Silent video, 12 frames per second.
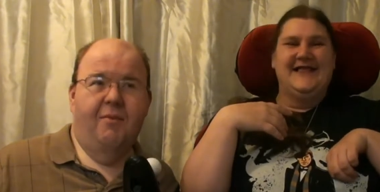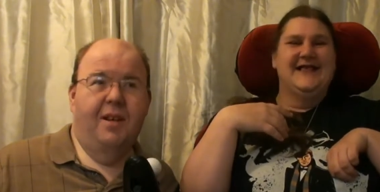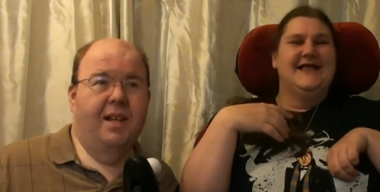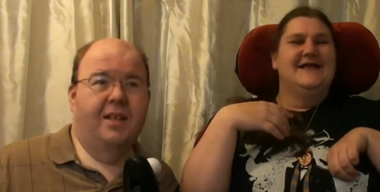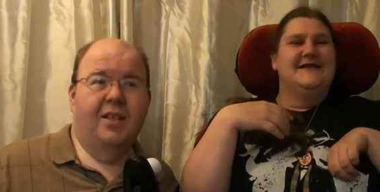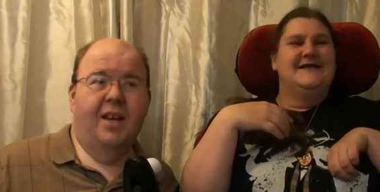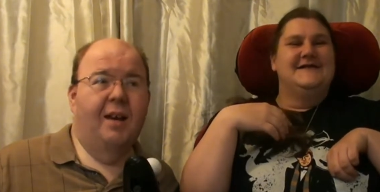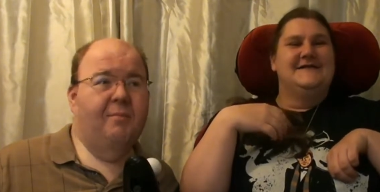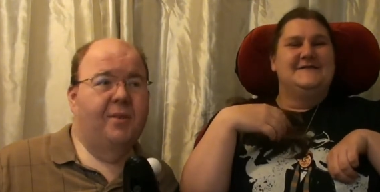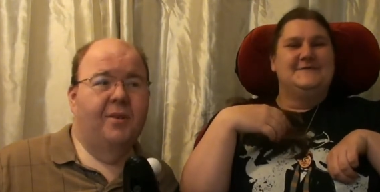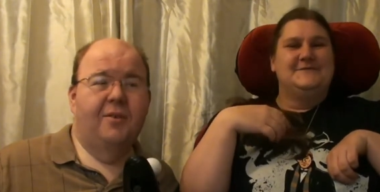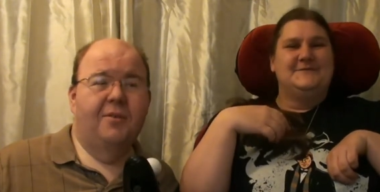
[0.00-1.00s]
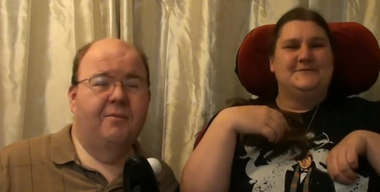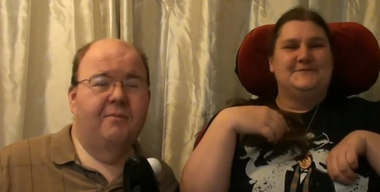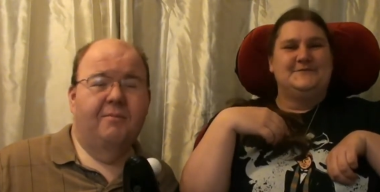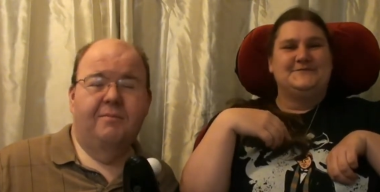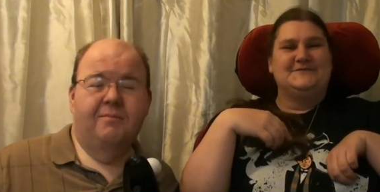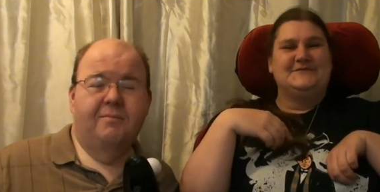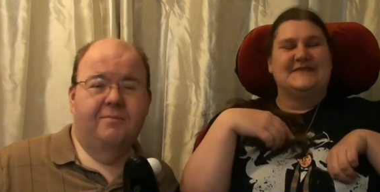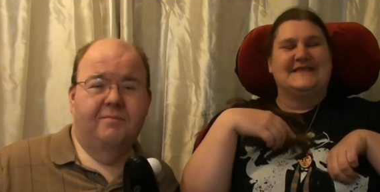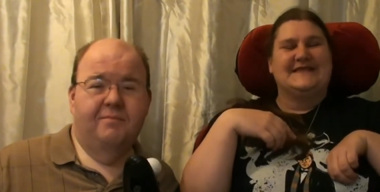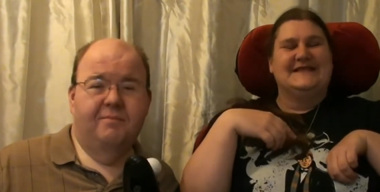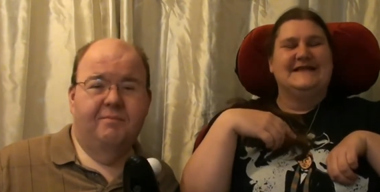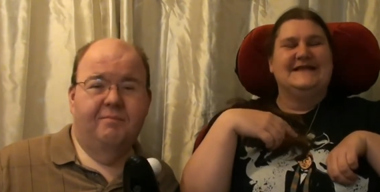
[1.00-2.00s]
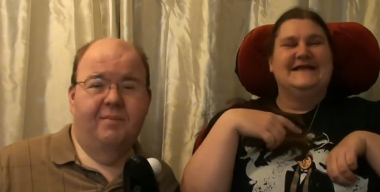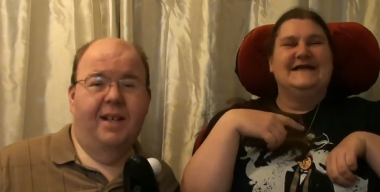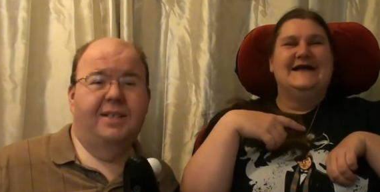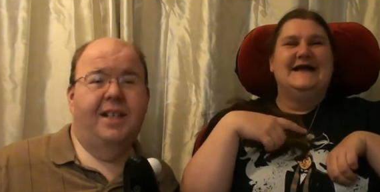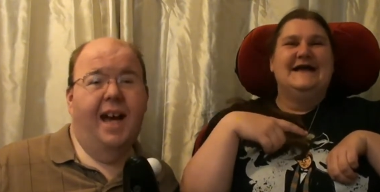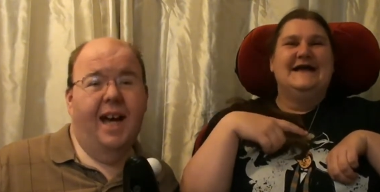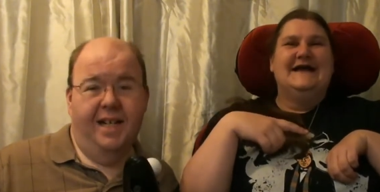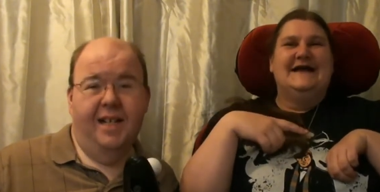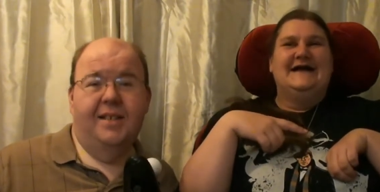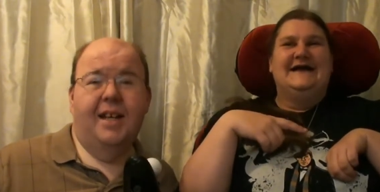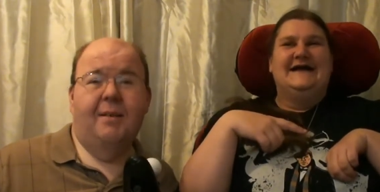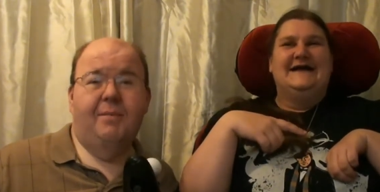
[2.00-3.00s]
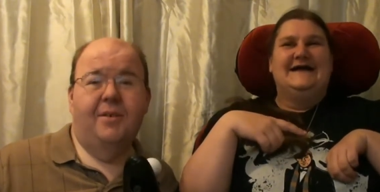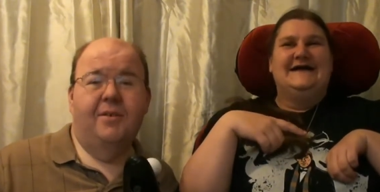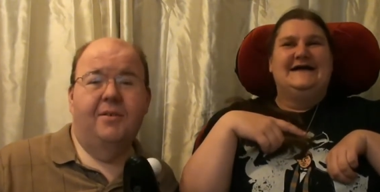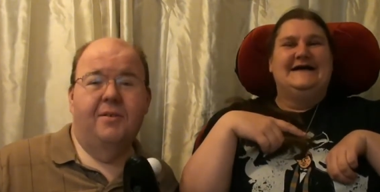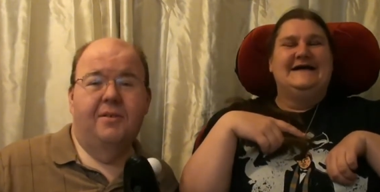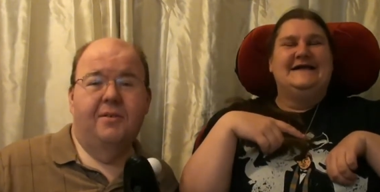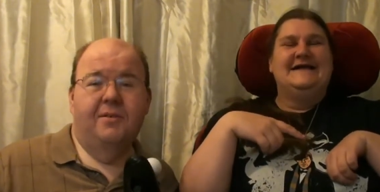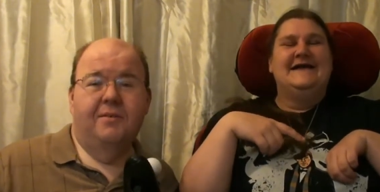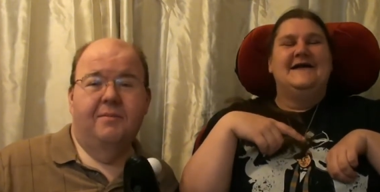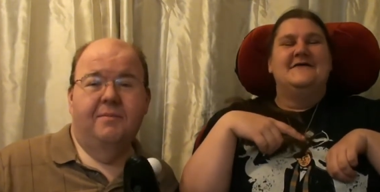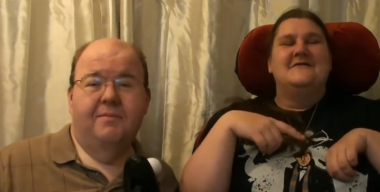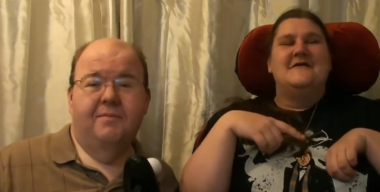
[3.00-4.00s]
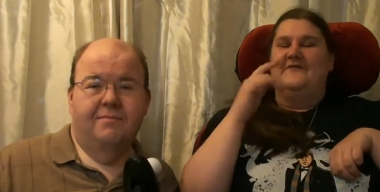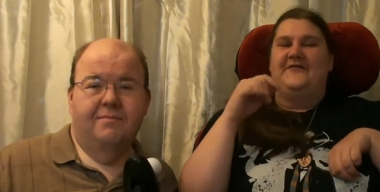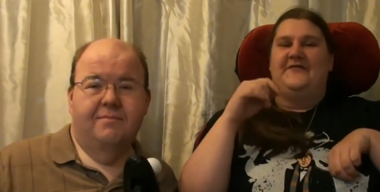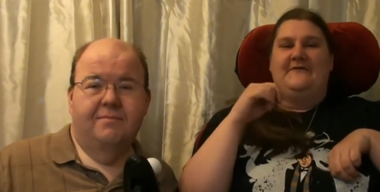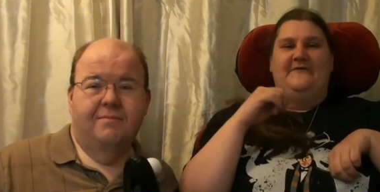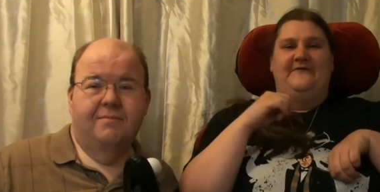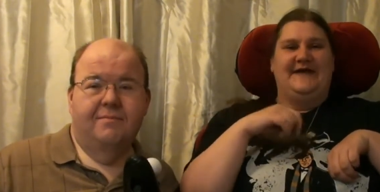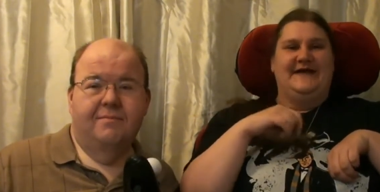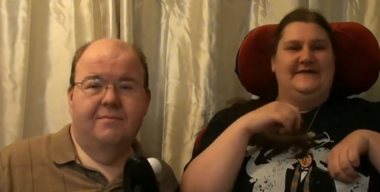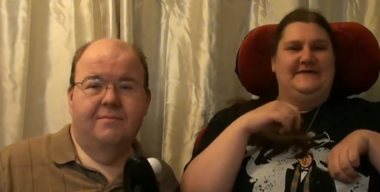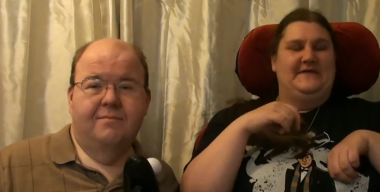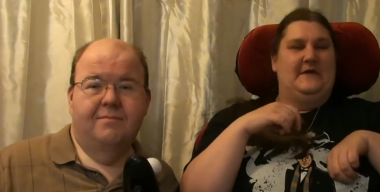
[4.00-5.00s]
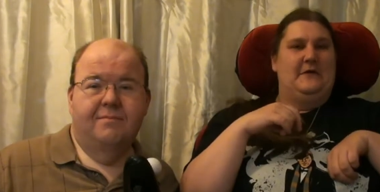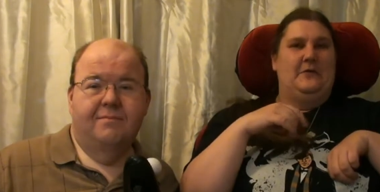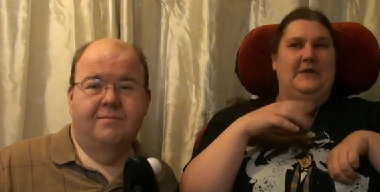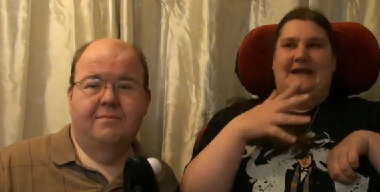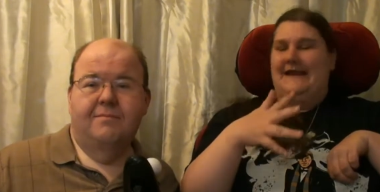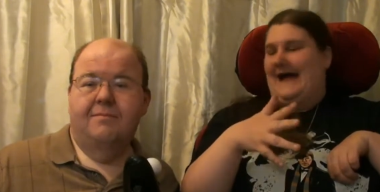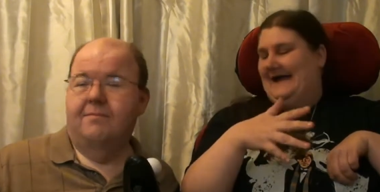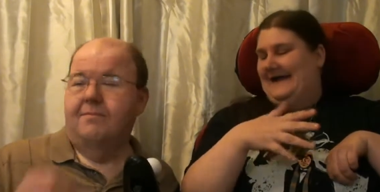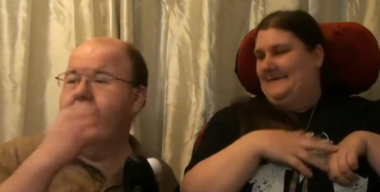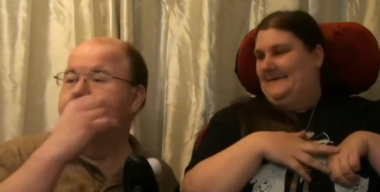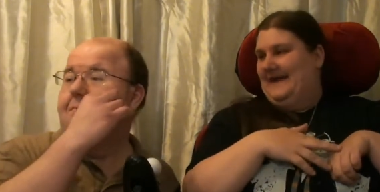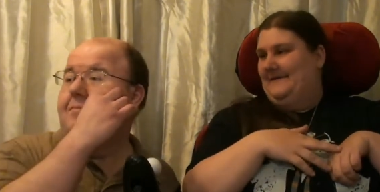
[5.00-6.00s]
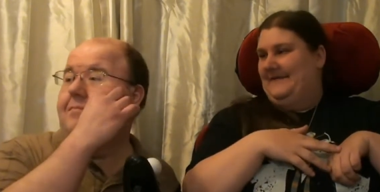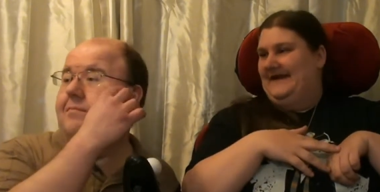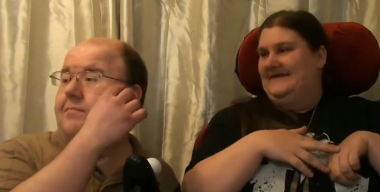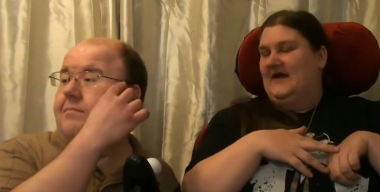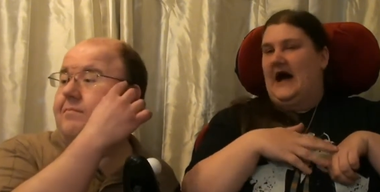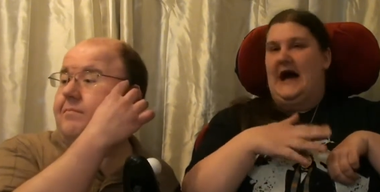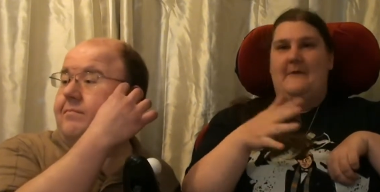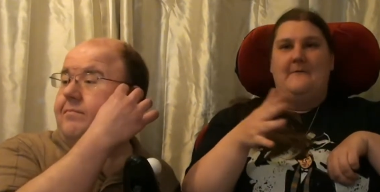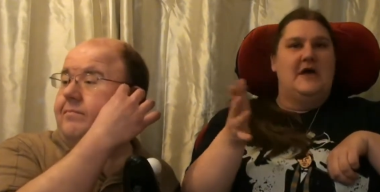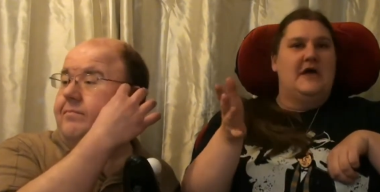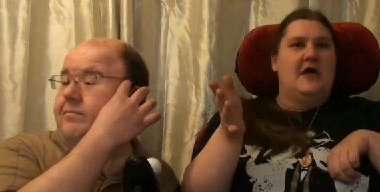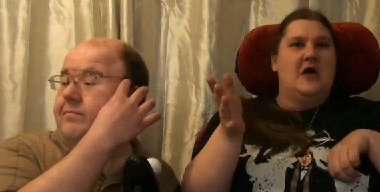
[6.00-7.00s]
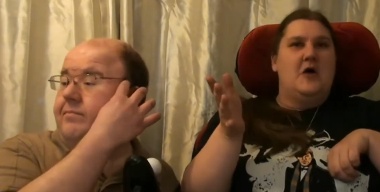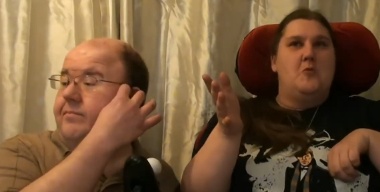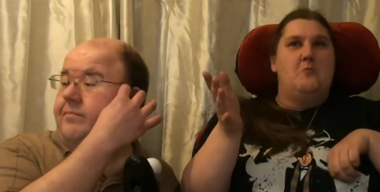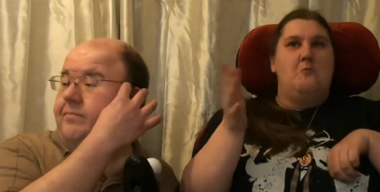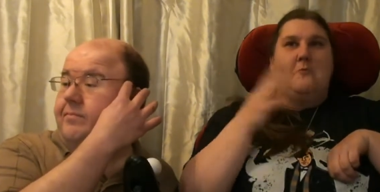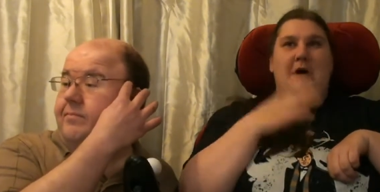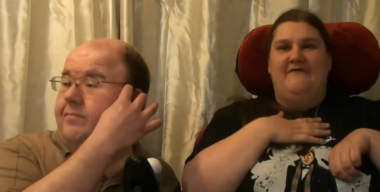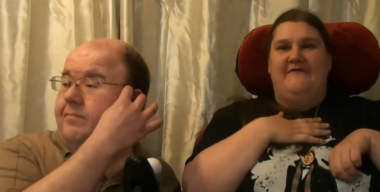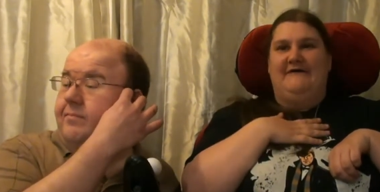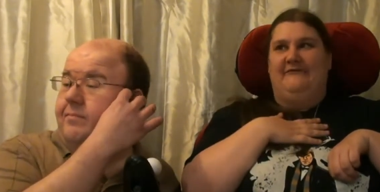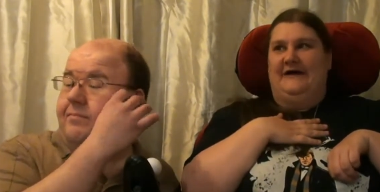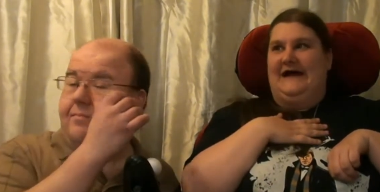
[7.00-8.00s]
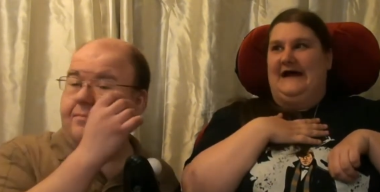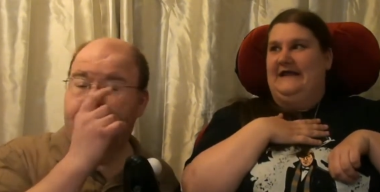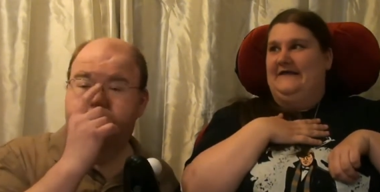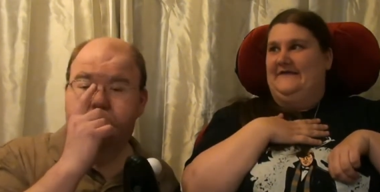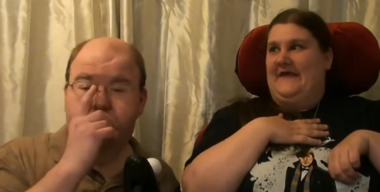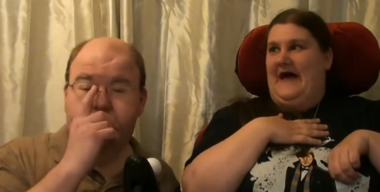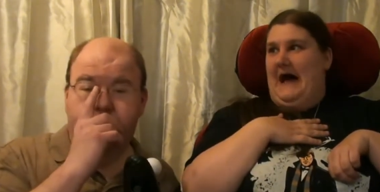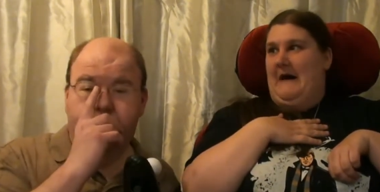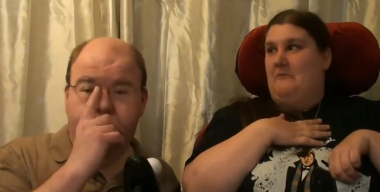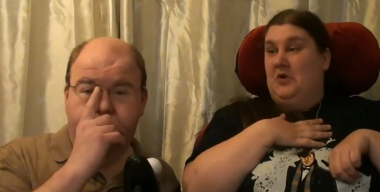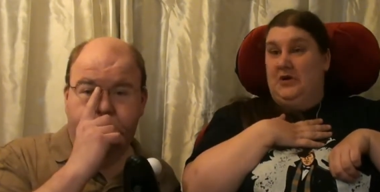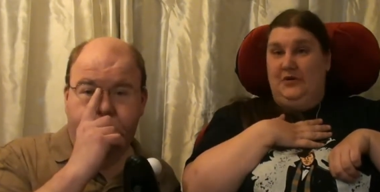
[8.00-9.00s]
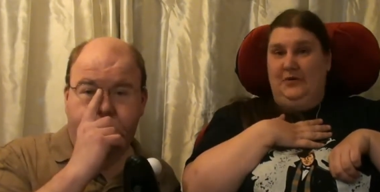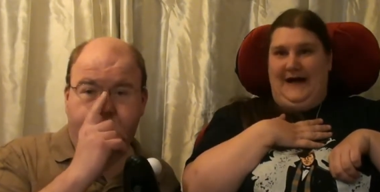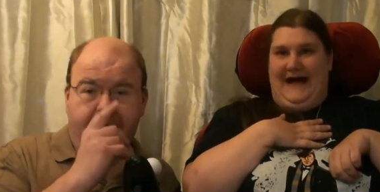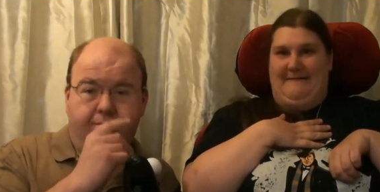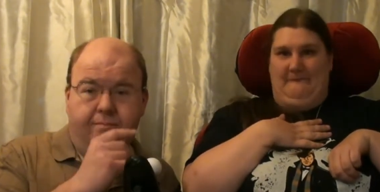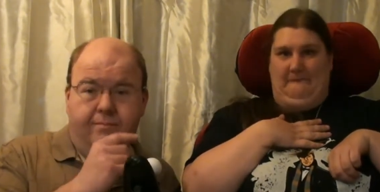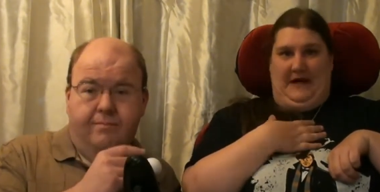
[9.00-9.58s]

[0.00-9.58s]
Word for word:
Speaker 1: We need a time turner. Actually, I need a time turner.
Speaker 2: Some things that we like, maybe. Um, my favourite colours are blue and